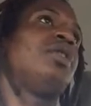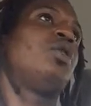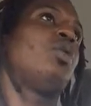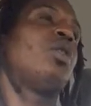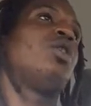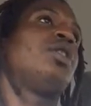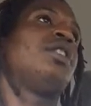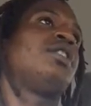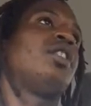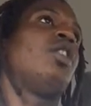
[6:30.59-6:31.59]
but the world
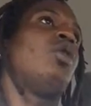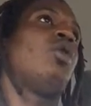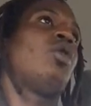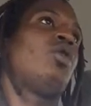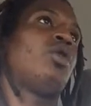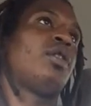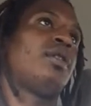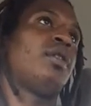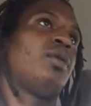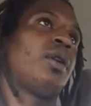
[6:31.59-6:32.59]
gets to go on,
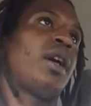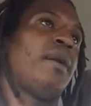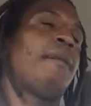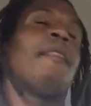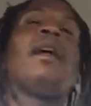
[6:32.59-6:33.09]
okay?